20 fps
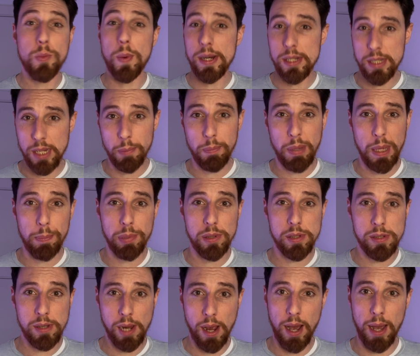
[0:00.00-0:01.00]
wasting
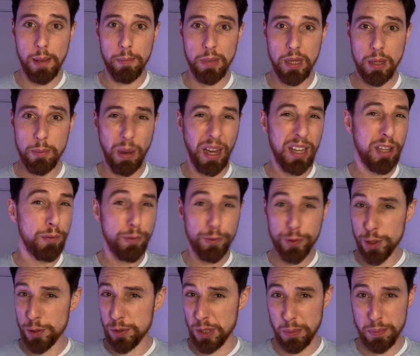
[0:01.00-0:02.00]
people's time by
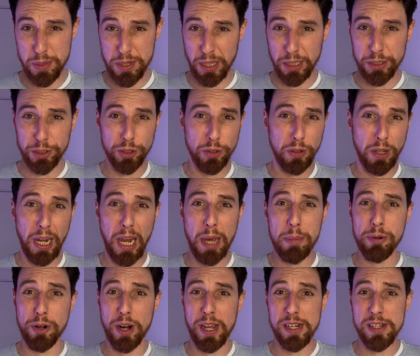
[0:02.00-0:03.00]
confusing potential
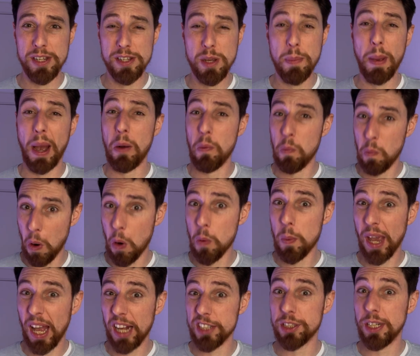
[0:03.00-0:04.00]
collaborators about what
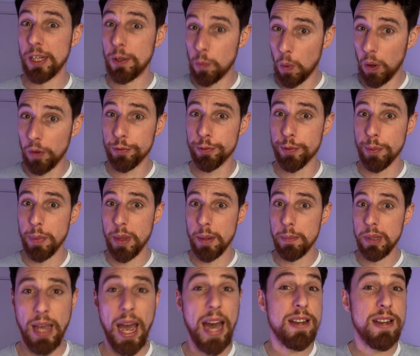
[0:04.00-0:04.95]
we actually want from them,